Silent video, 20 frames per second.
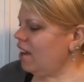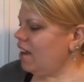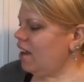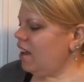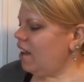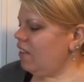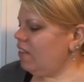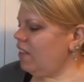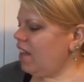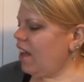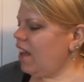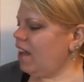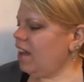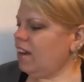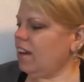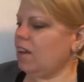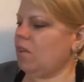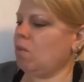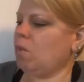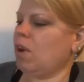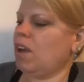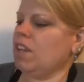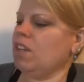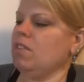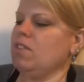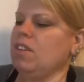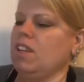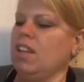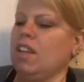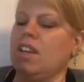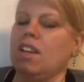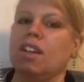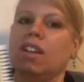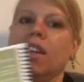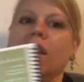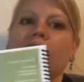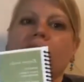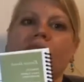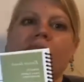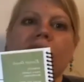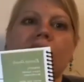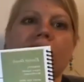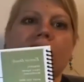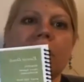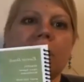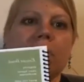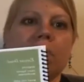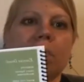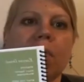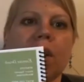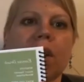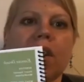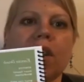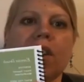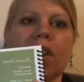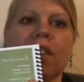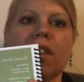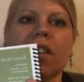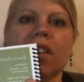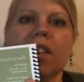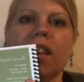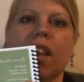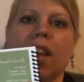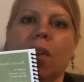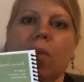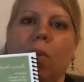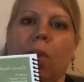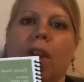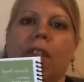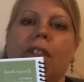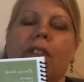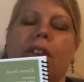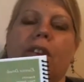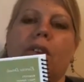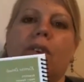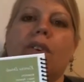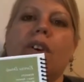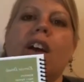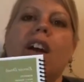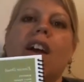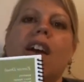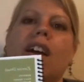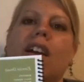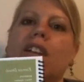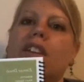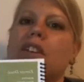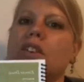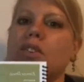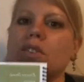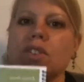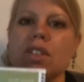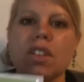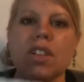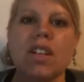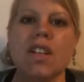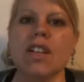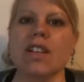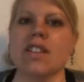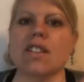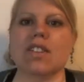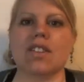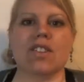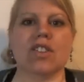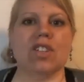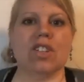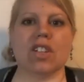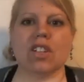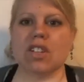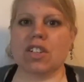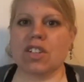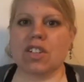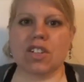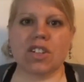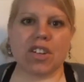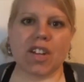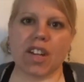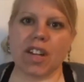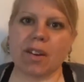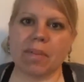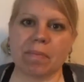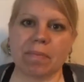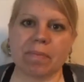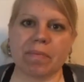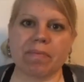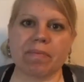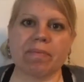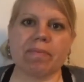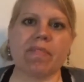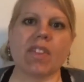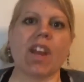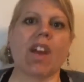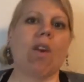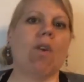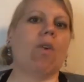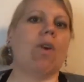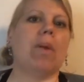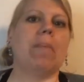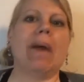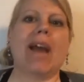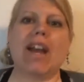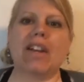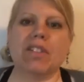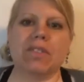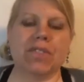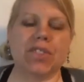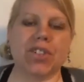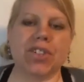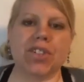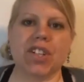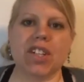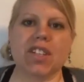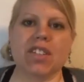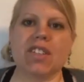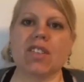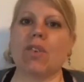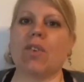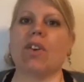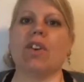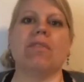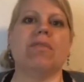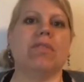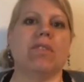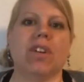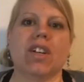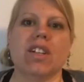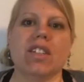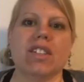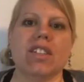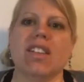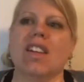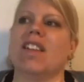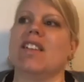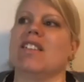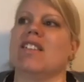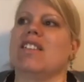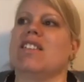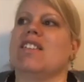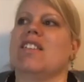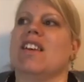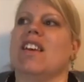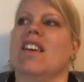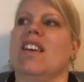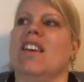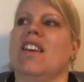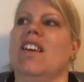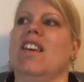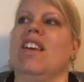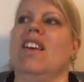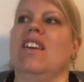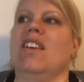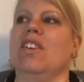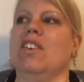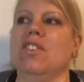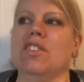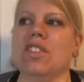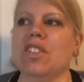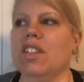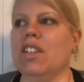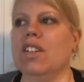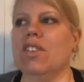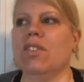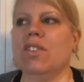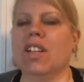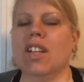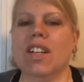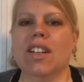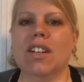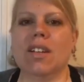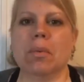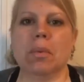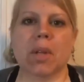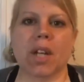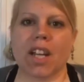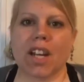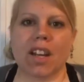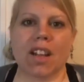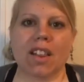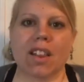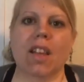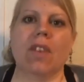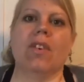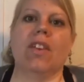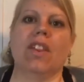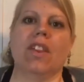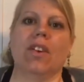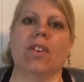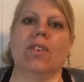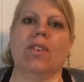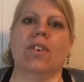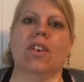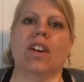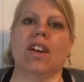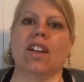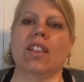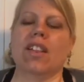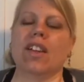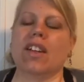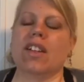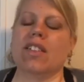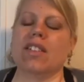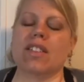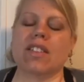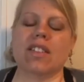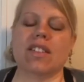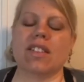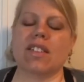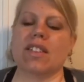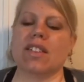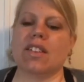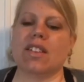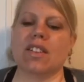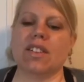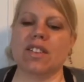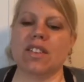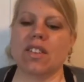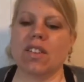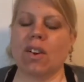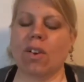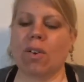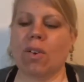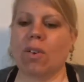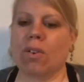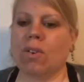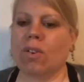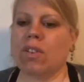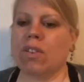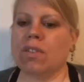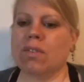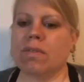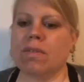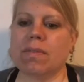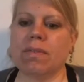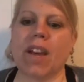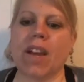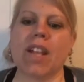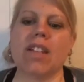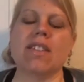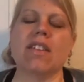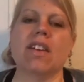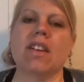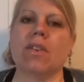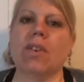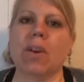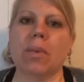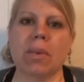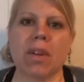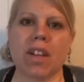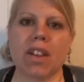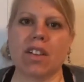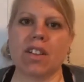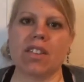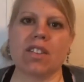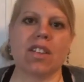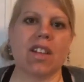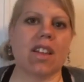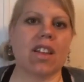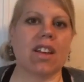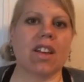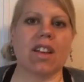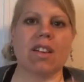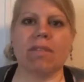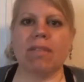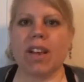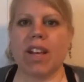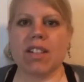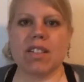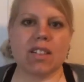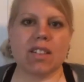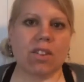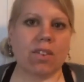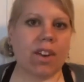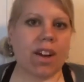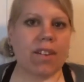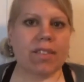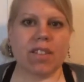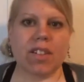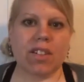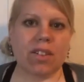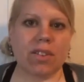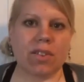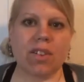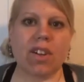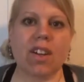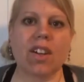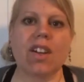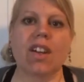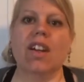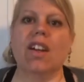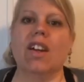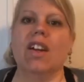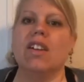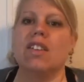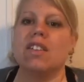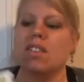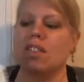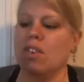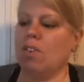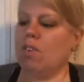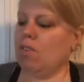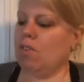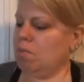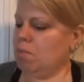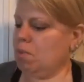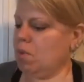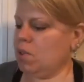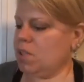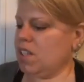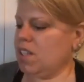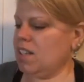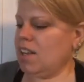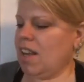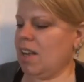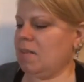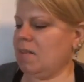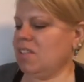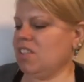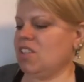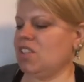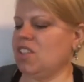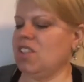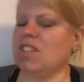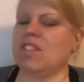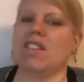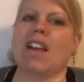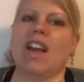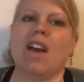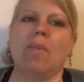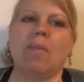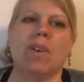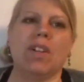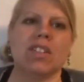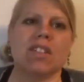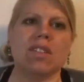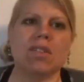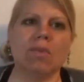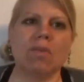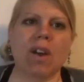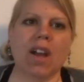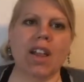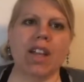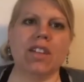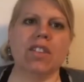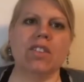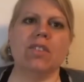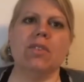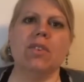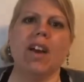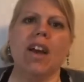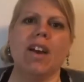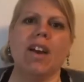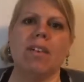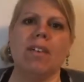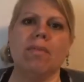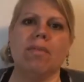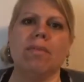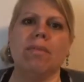and then what you need to take with you, and usually it's just a tree or a patch of trees or a forest. You usually don't need to bring anything with you. There's no fancy equipment. There's nothing fancy you have to do. So most of the time it's just that. Once in a while I do have,